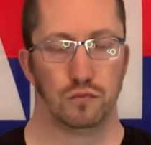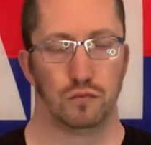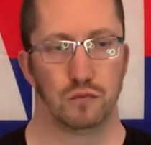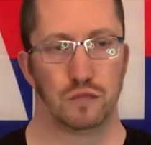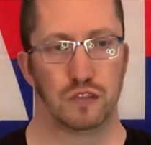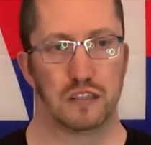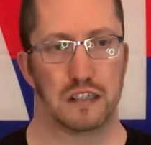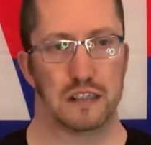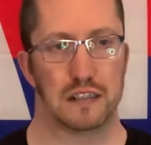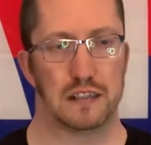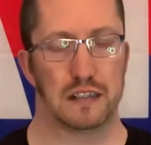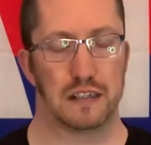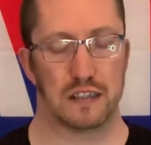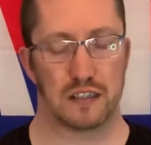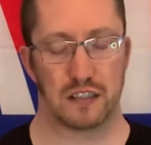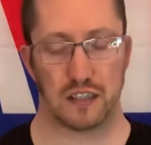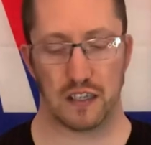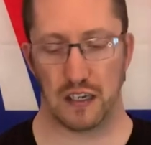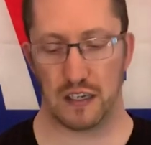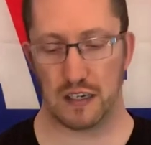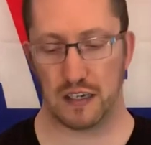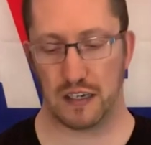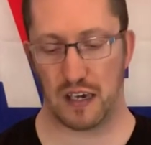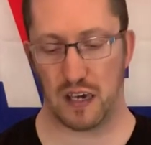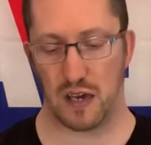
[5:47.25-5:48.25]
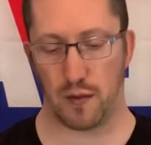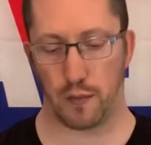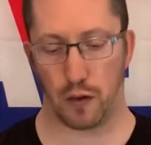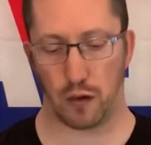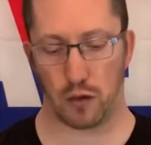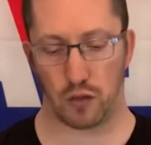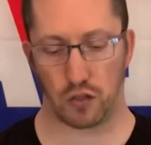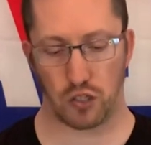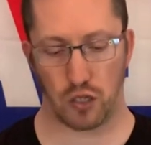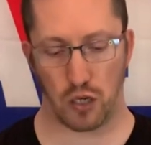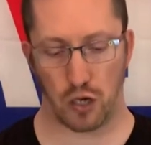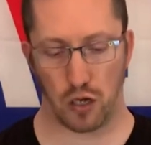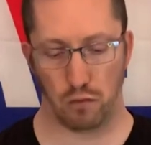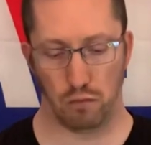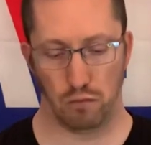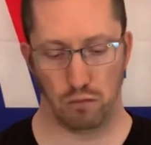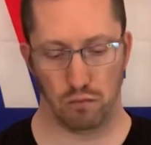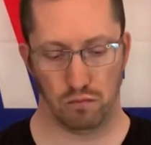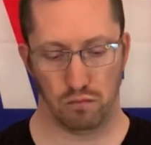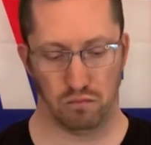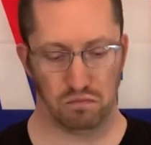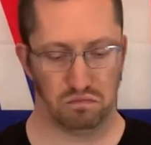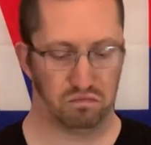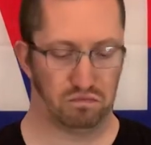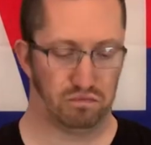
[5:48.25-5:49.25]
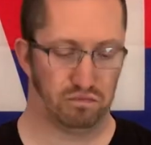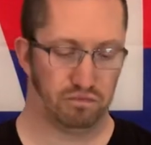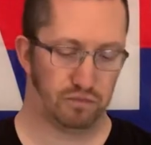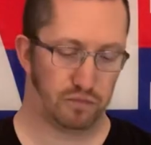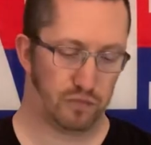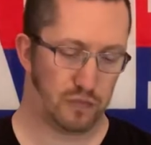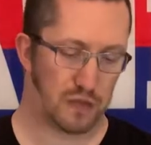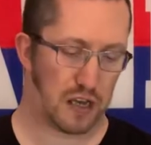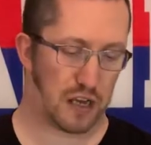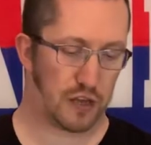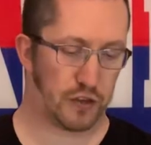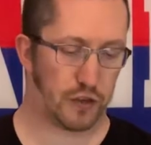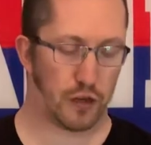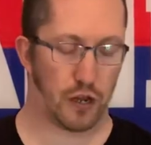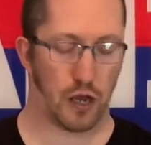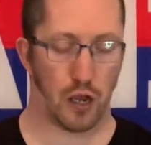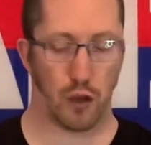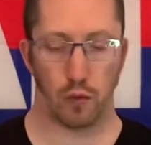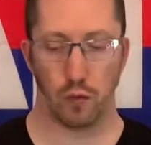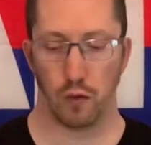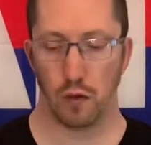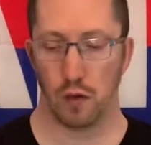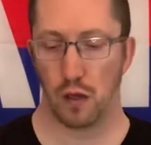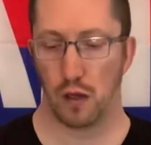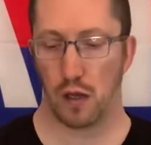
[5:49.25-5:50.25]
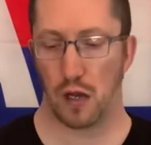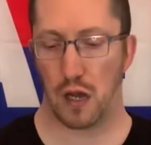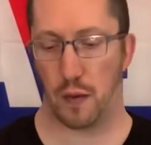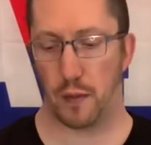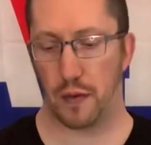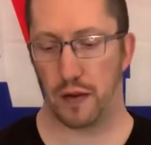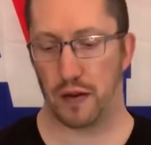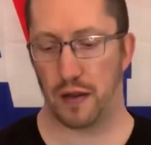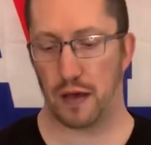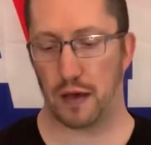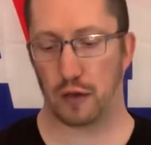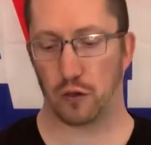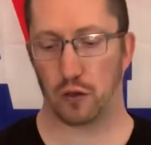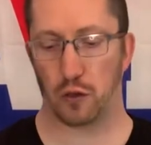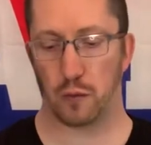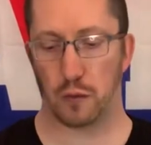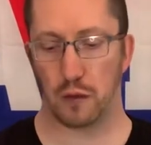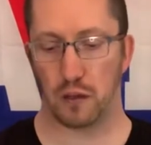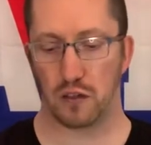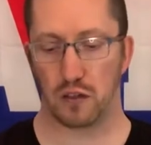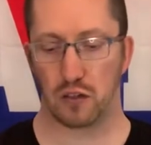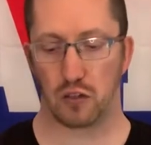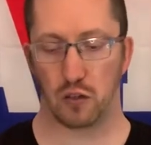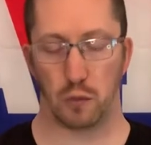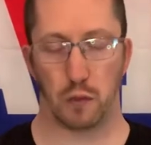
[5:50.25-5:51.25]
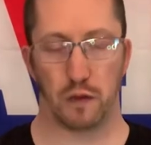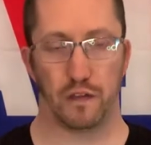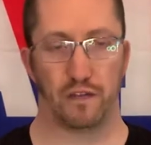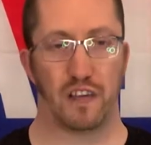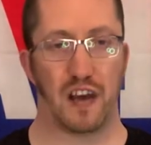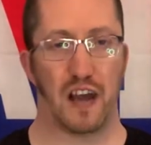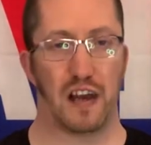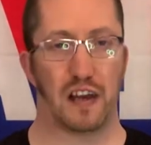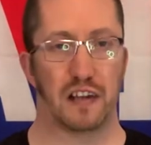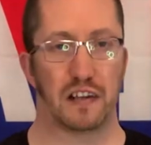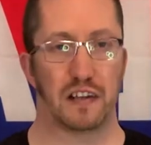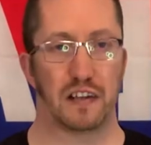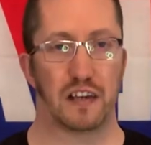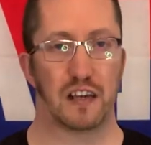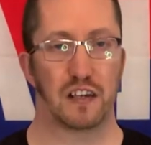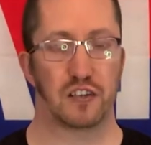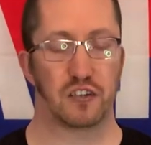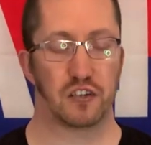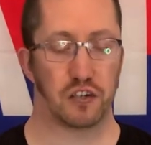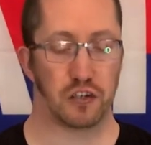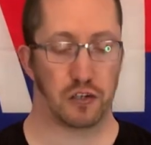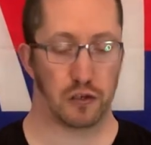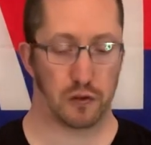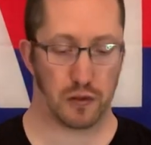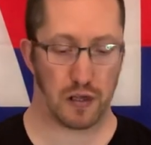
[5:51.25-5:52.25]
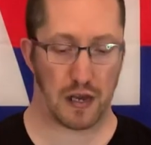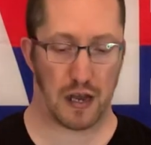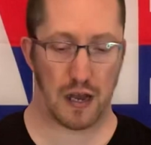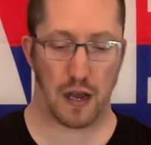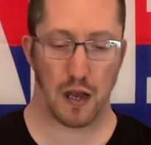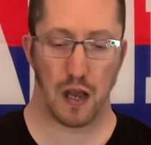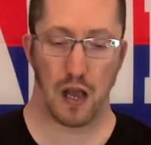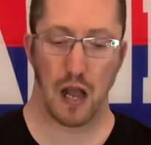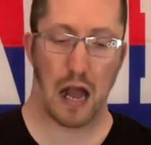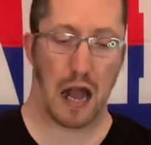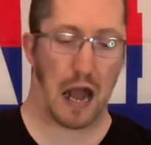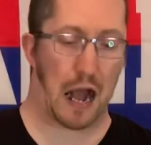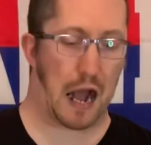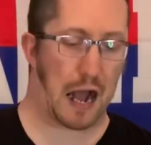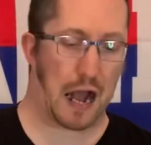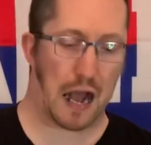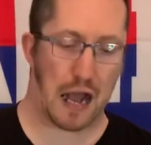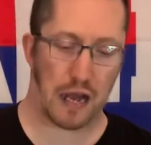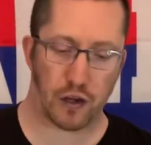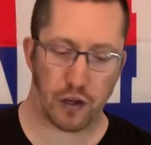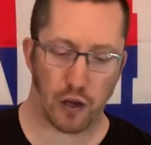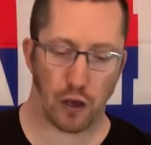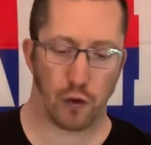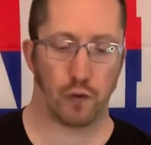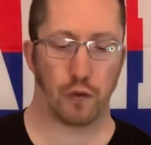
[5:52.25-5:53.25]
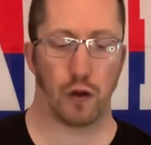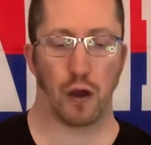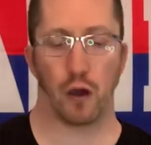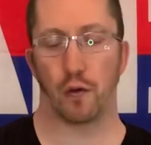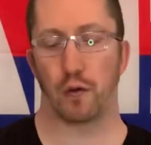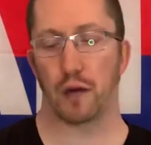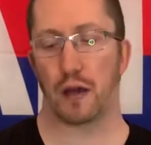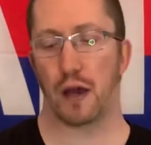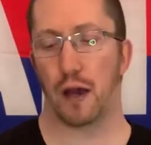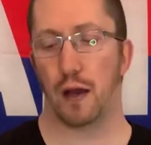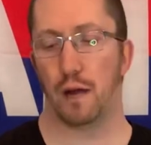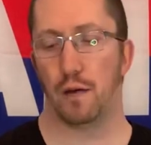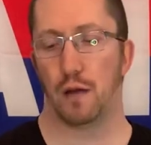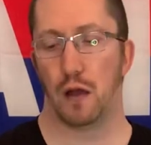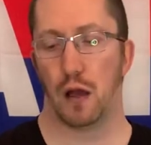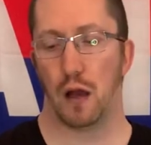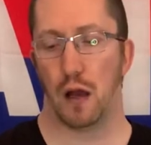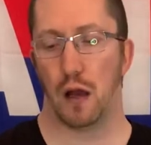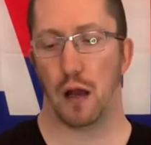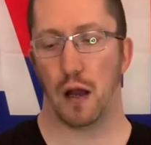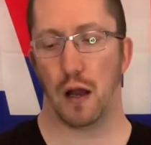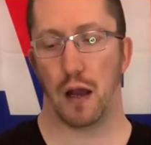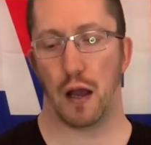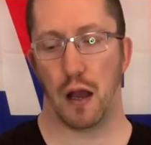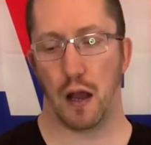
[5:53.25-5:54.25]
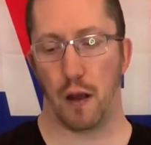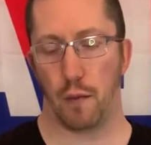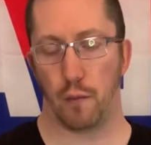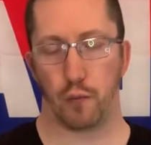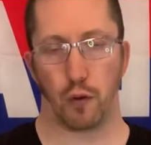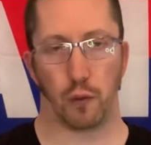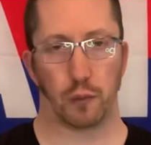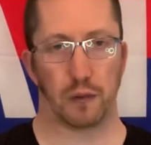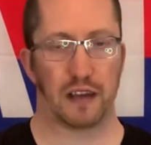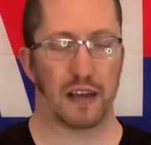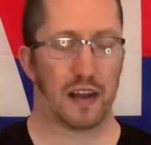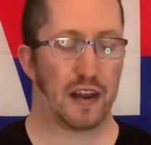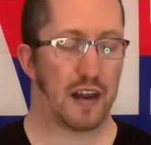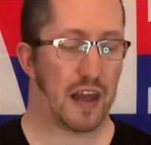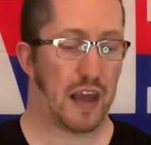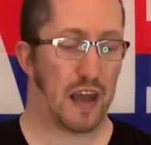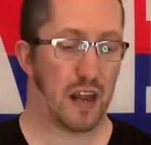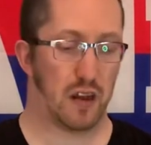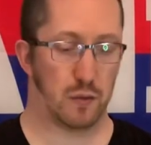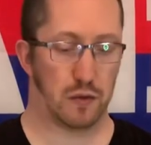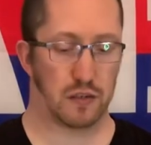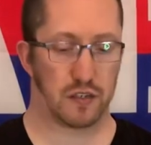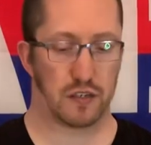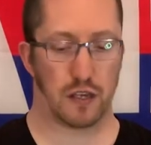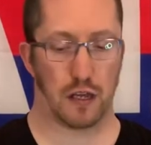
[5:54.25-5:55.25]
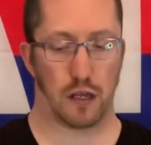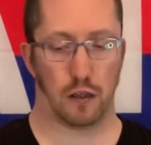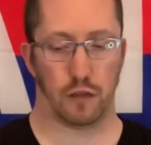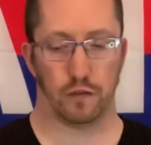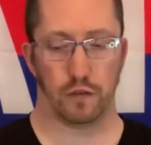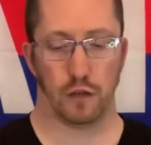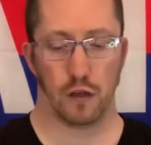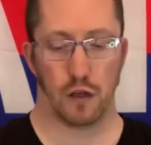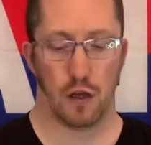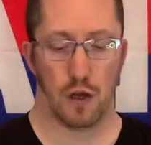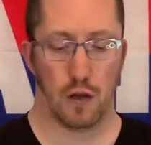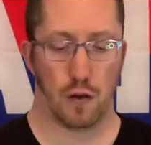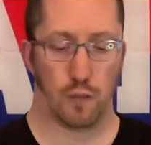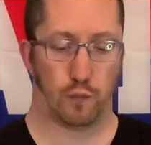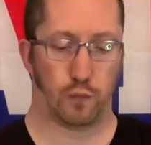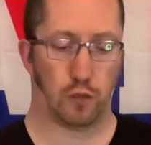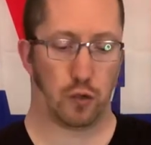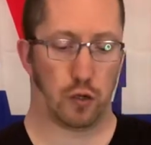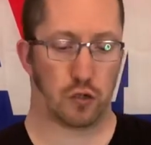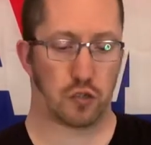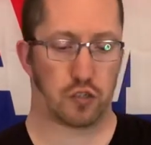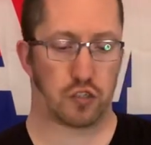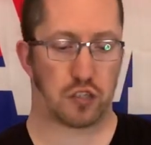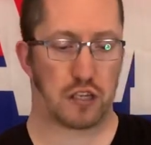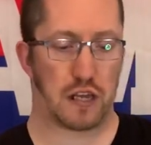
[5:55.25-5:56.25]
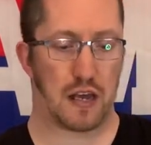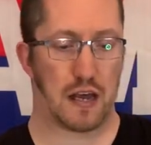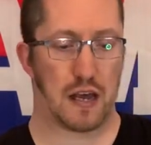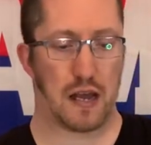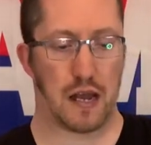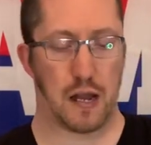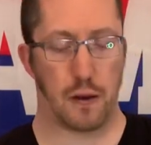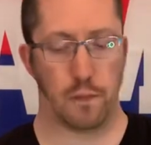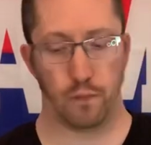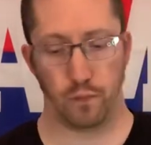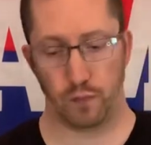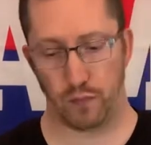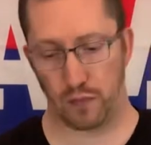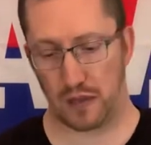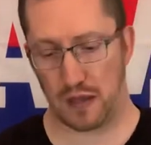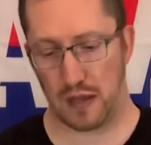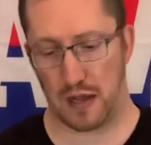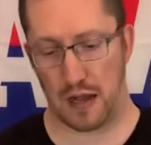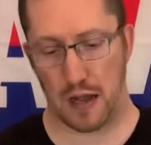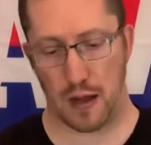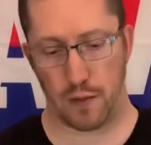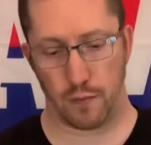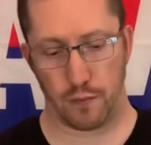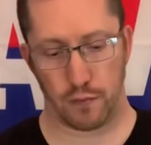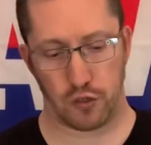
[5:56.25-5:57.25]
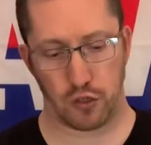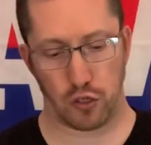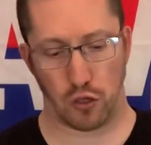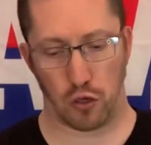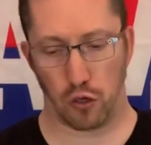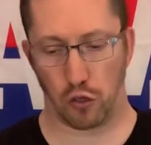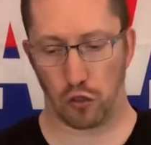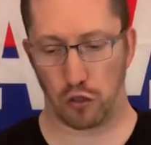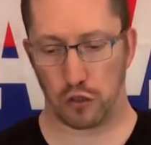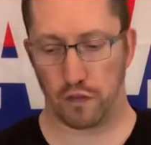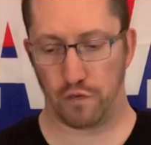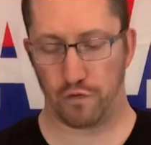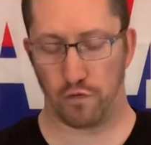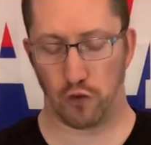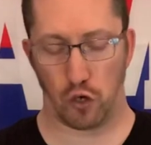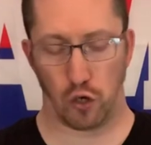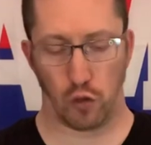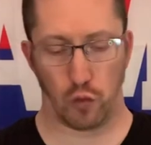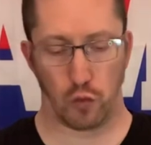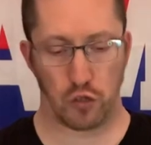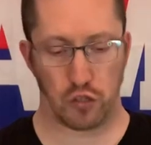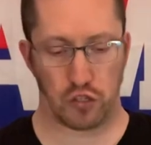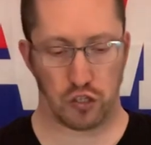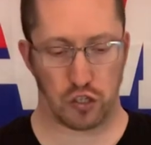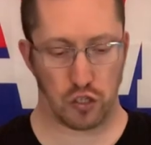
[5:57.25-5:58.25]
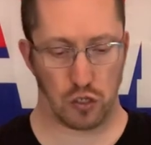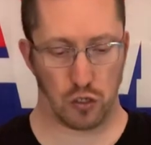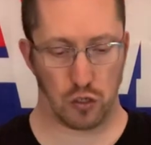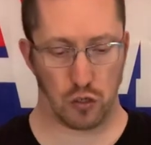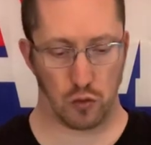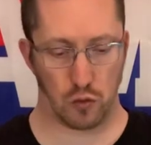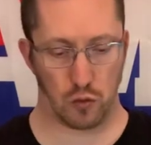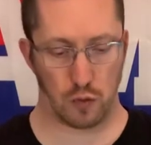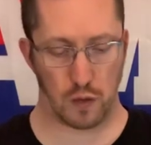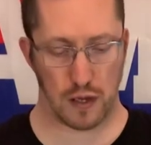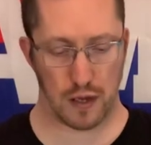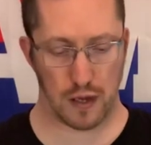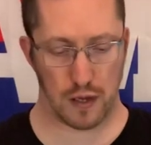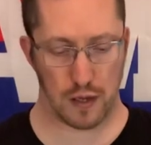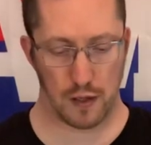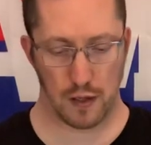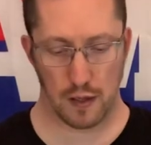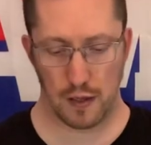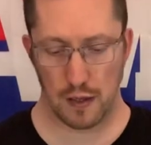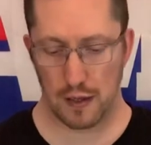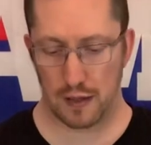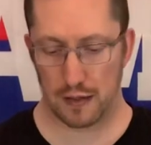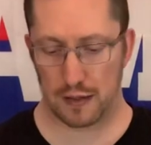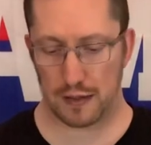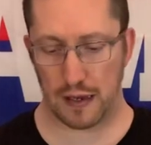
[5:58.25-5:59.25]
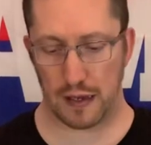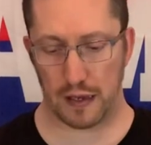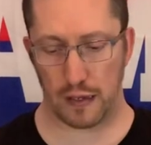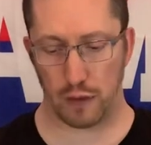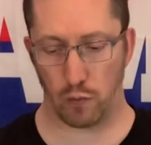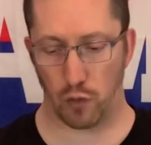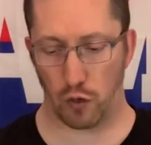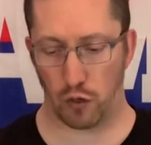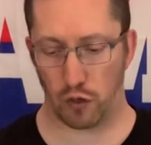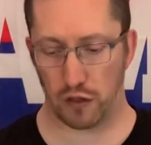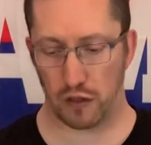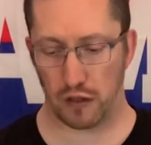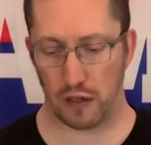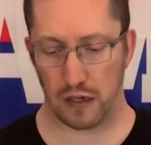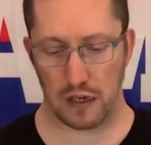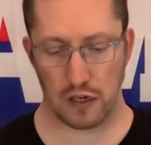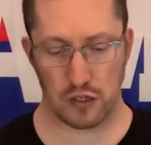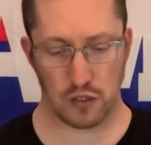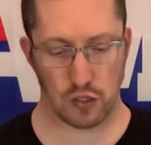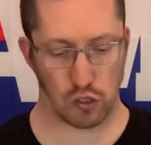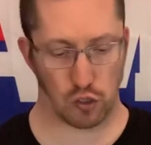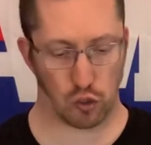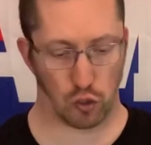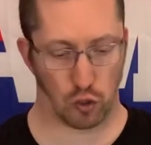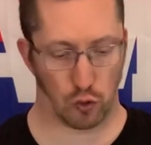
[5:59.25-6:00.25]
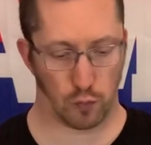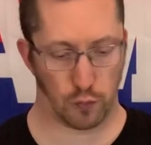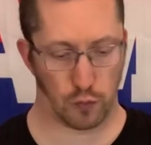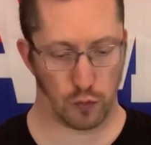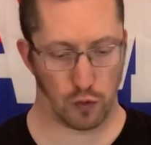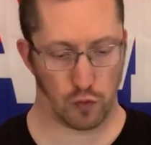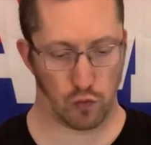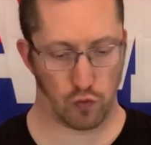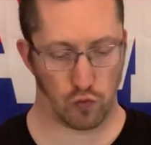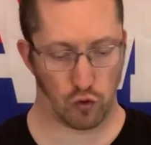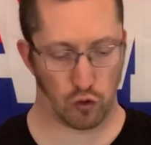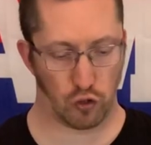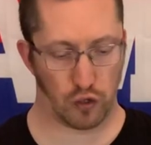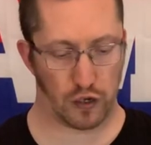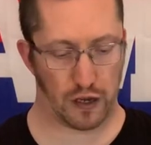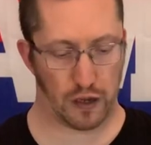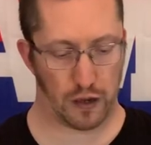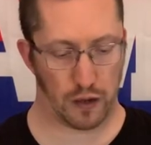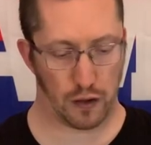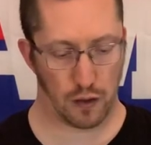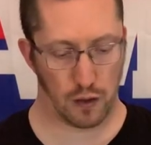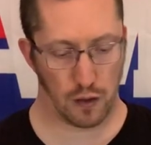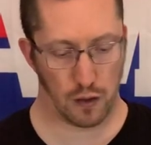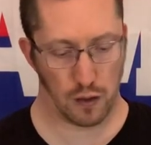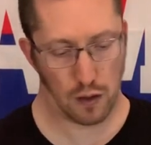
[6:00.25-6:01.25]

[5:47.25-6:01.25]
TTC gearbox on. I don't know. I mean, it's going to be fairly dear to do that. I don't know yet. I'm probably getting ahead of myself. But I'm sort of looking forward to getting one of these up and running.